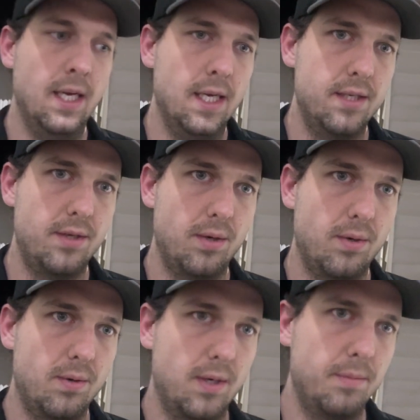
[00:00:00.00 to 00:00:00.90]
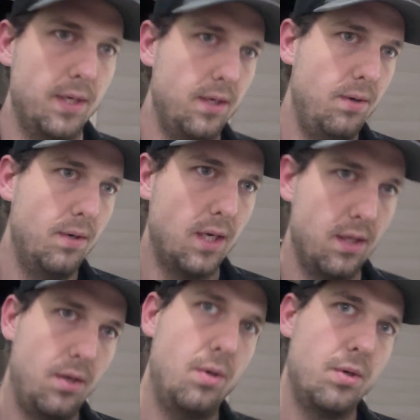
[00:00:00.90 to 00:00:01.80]
So I'm gonna
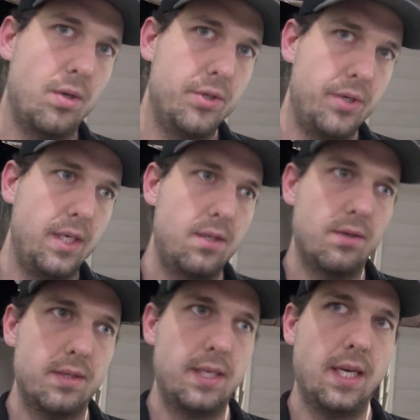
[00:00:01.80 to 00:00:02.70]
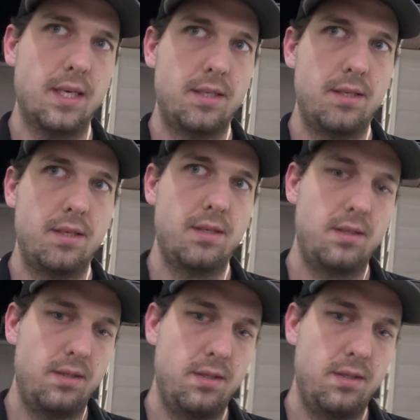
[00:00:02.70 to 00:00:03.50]
unload all the drinks, all the snacks,